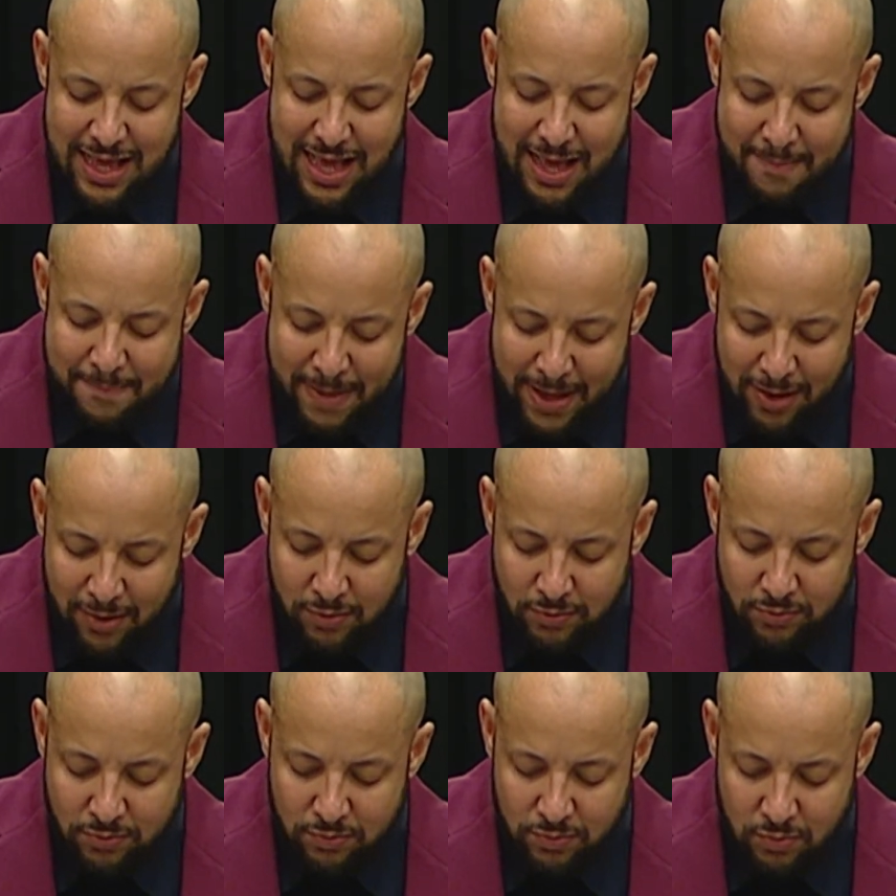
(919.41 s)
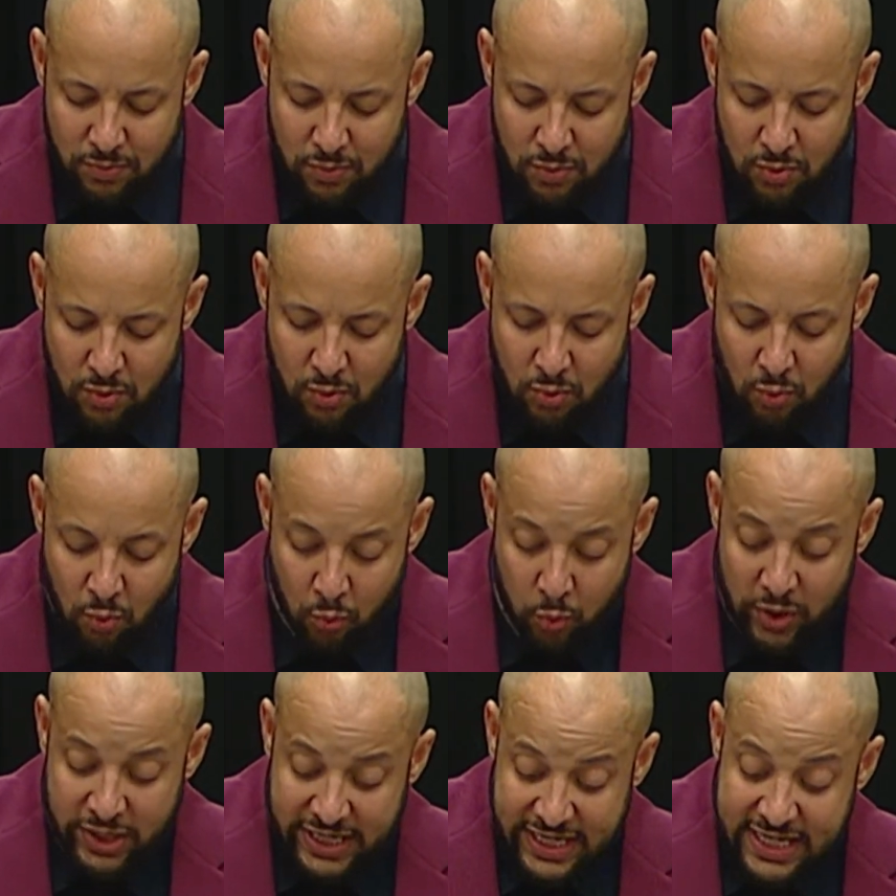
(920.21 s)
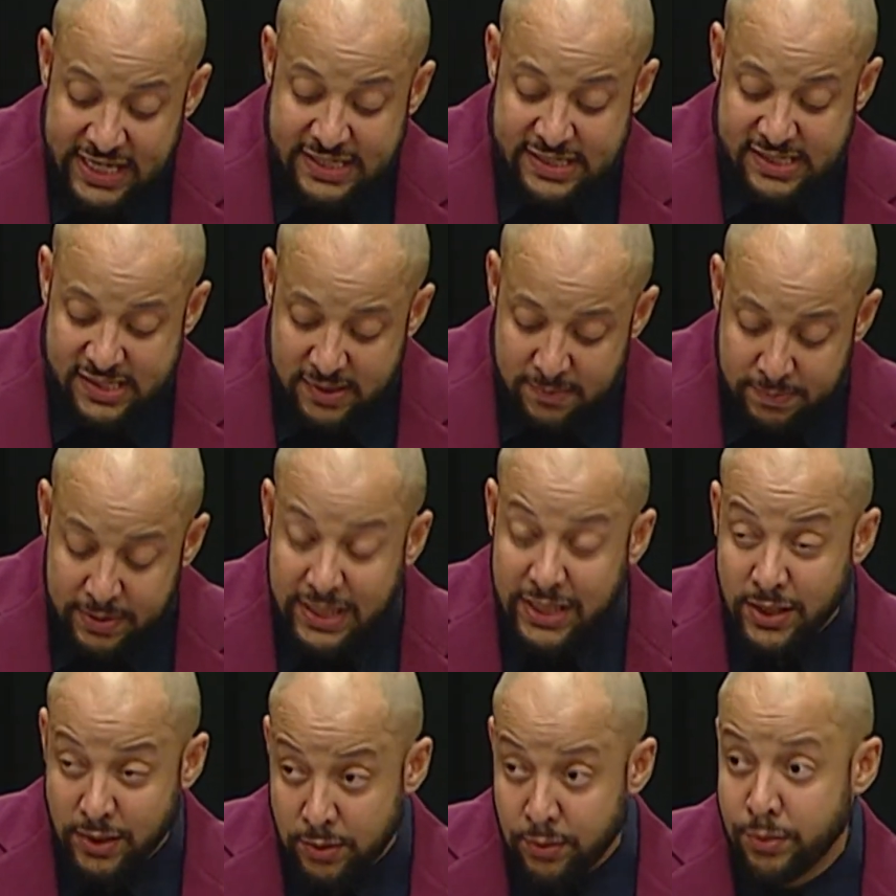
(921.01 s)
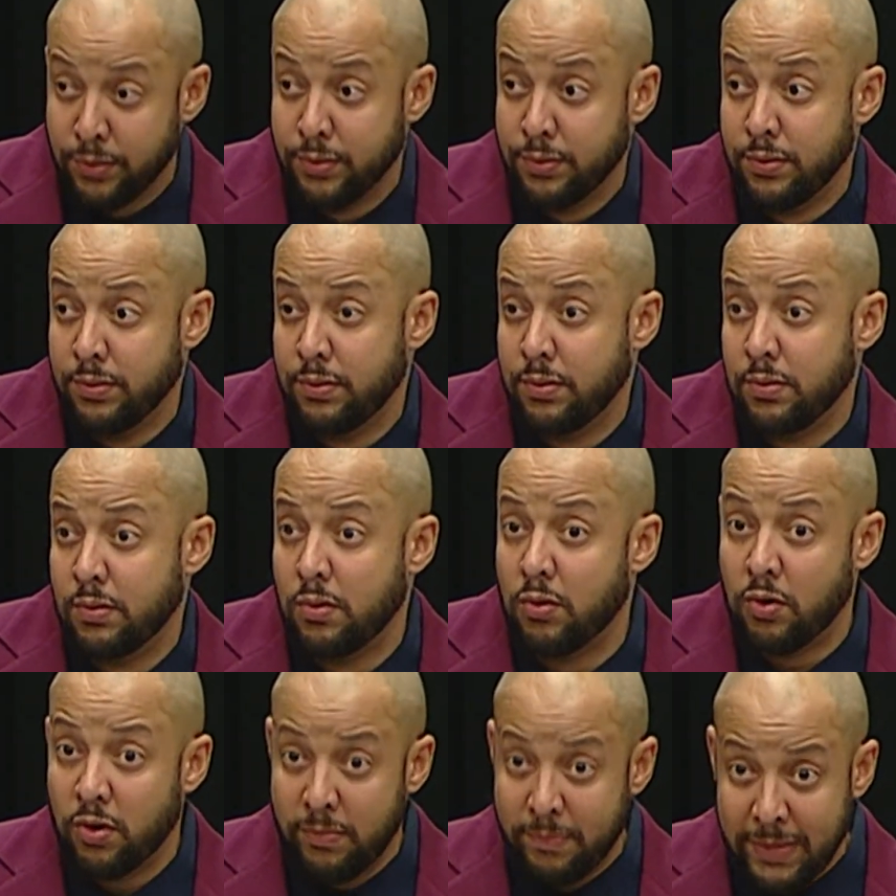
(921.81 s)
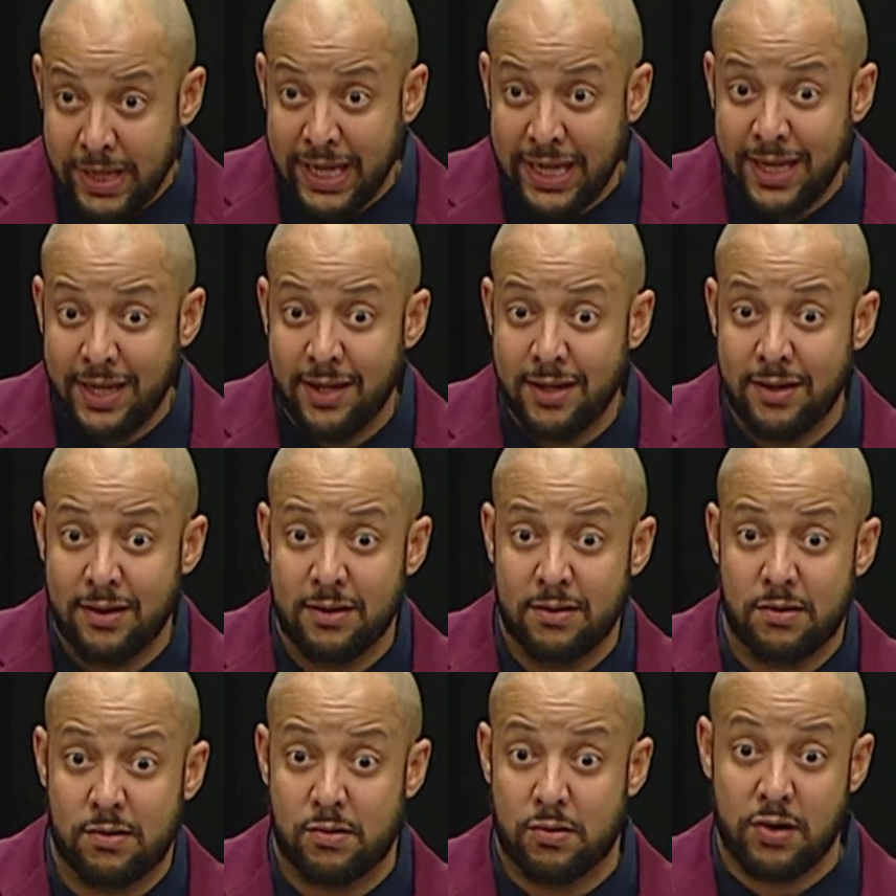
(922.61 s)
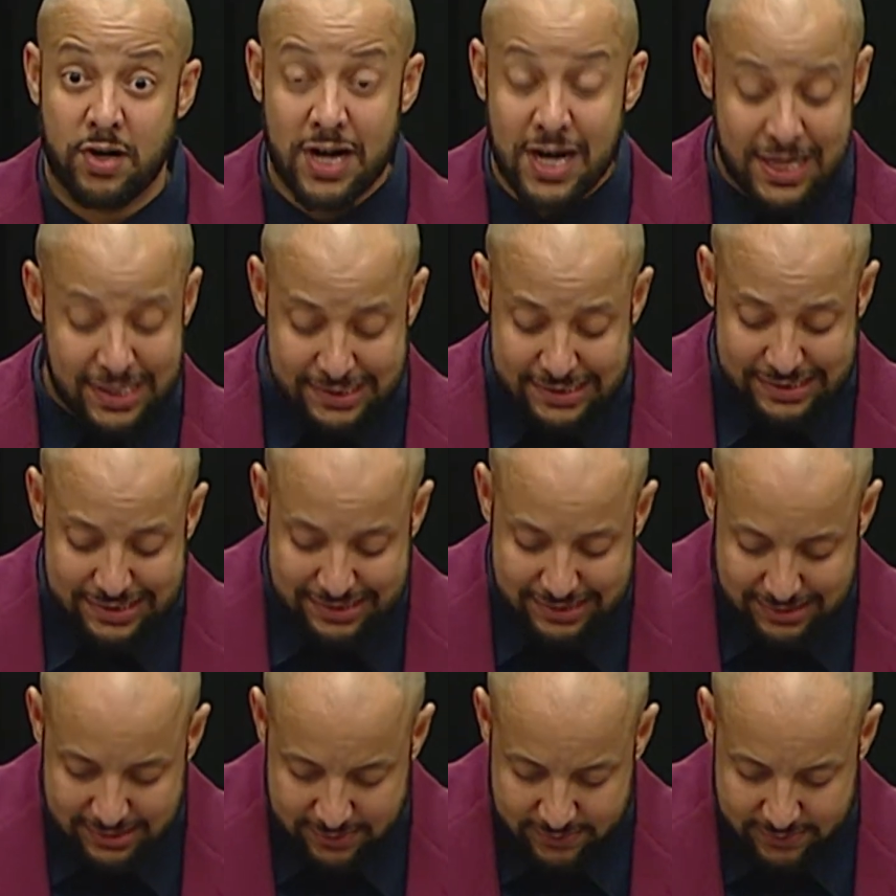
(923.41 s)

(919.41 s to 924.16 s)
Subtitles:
about what it is to be you or me or us.